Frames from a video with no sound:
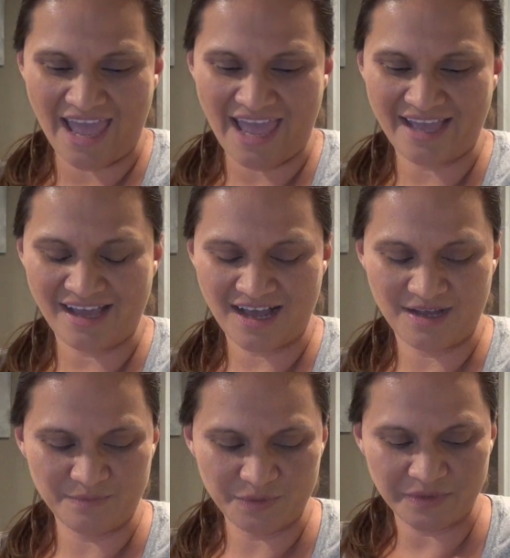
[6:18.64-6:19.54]
It
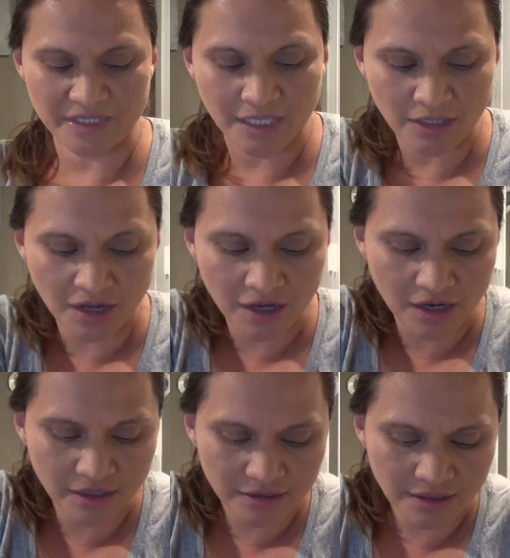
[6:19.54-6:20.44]
comes with a
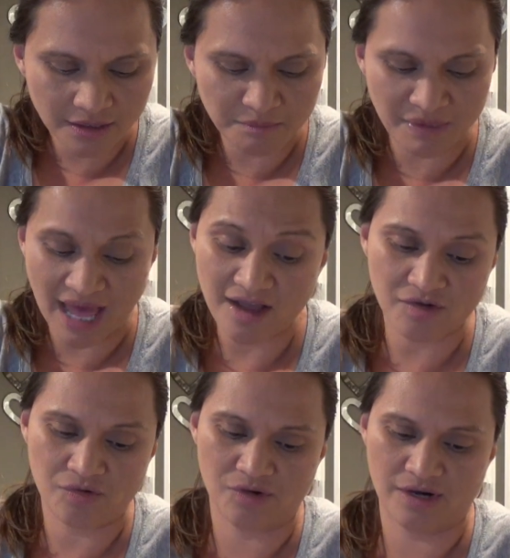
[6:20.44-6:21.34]
long black
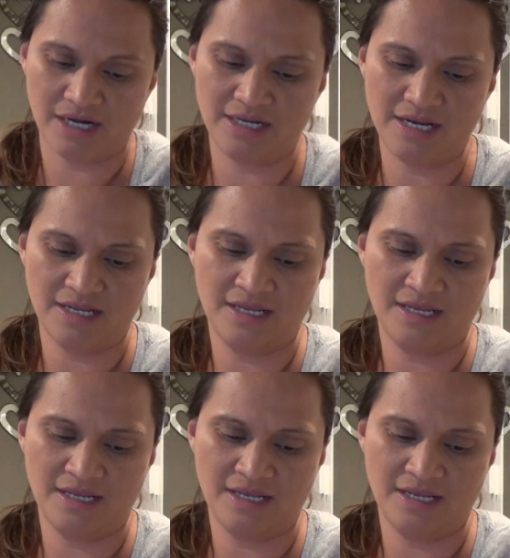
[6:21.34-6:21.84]
cord